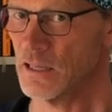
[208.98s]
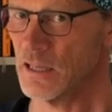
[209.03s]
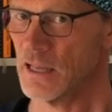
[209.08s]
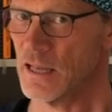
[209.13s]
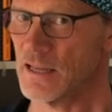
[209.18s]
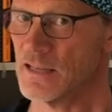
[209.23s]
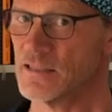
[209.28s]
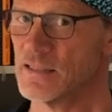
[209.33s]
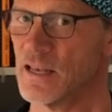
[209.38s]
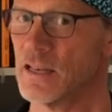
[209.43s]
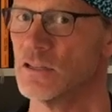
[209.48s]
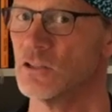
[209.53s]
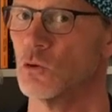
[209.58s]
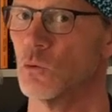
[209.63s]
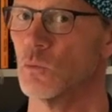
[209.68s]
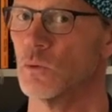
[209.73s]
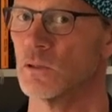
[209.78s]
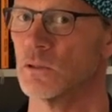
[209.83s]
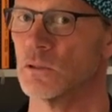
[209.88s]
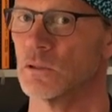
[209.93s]
and then you
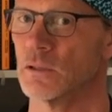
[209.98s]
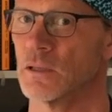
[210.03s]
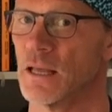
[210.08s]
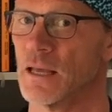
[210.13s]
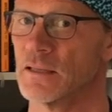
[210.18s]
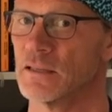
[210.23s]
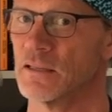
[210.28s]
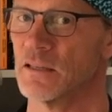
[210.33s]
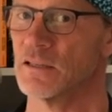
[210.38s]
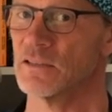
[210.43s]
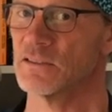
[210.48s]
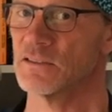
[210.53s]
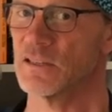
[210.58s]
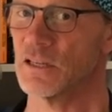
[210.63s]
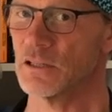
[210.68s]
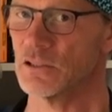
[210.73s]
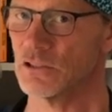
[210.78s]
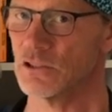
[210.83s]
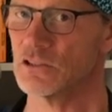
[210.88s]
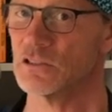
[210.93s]
will get
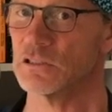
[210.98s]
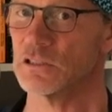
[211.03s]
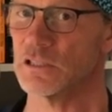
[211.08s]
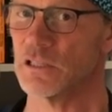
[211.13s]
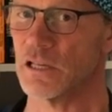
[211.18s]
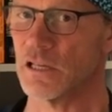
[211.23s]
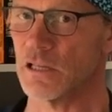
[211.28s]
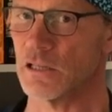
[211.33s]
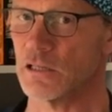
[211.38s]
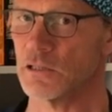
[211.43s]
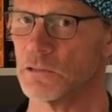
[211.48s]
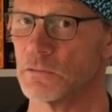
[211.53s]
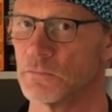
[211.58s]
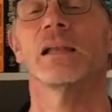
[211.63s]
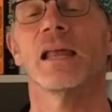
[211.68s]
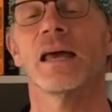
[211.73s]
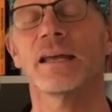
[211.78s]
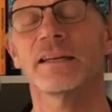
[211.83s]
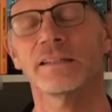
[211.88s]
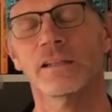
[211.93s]
seriously ill.
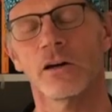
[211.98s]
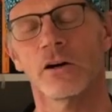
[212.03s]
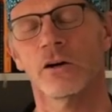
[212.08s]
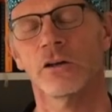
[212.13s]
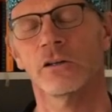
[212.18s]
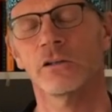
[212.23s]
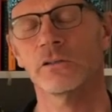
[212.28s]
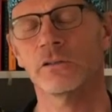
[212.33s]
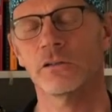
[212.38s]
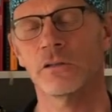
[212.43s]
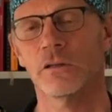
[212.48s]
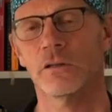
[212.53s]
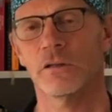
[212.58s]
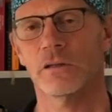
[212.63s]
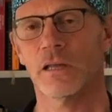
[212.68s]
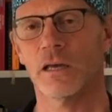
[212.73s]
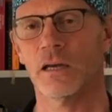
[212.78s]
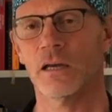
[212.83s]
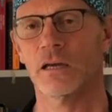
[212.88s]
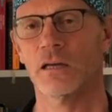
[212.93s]
Later on
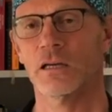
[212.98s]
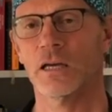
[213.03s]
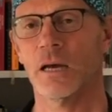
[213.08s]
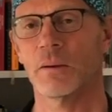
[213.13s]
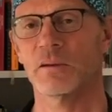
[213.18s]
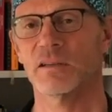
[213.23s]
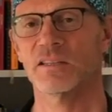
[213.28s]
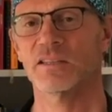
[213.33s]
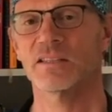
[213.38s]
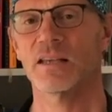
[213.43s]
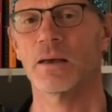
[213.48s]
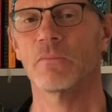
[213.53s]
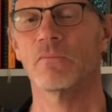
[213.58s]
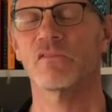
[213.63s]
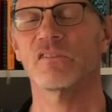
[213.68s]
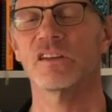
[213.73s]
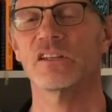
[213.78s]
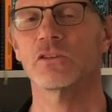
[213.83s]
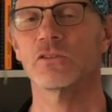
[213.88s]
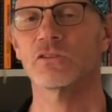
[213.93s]
there are coming some
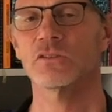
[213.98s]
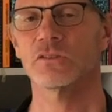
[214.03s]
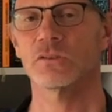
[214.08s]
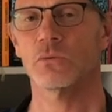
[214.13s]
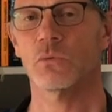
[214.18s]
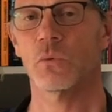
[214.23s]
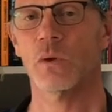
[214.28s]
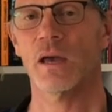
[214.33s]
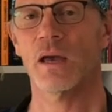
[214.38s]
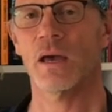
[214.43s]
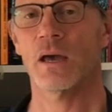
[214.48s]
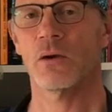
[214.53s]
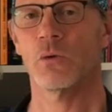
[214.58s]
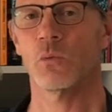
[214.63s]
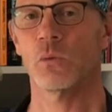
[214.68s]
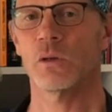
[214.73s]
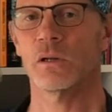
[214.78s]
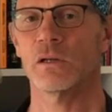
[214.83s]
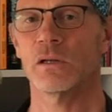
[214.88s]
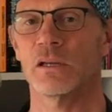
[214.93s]
videos where I
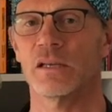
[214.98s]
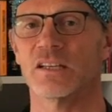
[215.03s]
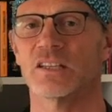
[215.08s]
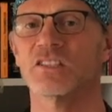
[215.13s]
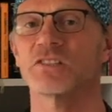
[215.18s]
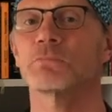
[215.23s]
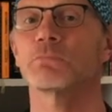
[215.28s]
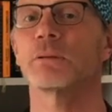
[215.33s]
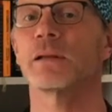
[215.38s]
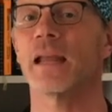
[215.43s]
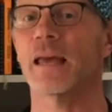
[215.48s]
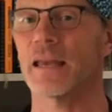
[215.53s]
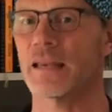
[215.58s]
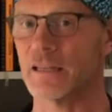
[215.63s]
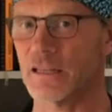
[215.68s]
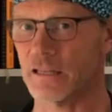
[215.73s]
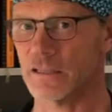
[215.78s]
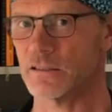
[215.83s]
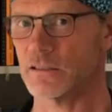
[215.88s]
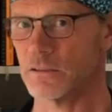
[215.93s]
will explain
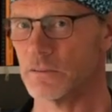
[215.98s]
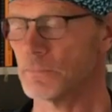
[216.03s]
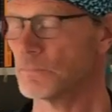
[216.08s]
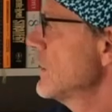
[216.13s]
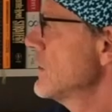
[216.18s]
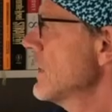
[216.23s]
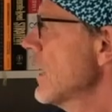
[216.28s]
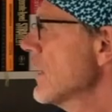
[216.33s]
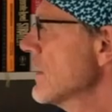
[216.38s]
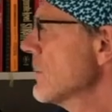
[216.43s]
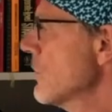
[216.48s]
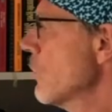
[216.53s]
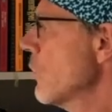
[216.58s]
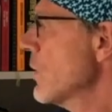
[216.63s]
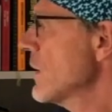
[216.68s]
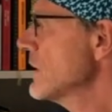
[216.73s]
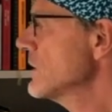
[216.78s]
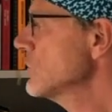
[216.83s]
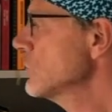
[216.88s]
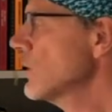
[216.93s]
it. Another
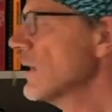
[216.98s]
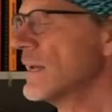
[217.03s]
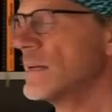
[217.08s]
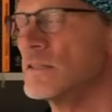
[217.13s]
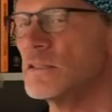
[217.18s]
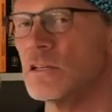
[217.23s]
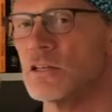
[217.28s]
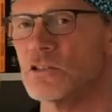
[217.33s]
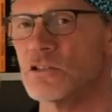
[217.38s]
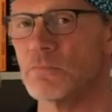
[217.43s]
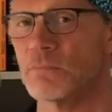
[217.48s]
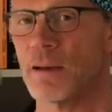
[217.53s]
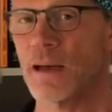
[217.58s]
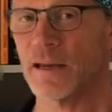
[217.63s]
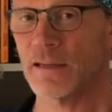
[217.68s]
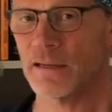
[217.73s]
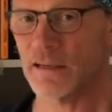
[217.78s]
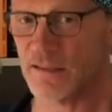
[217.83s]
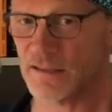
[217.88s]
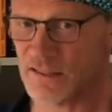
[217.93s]
way to enter the
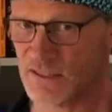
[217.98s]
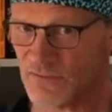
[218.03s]
body is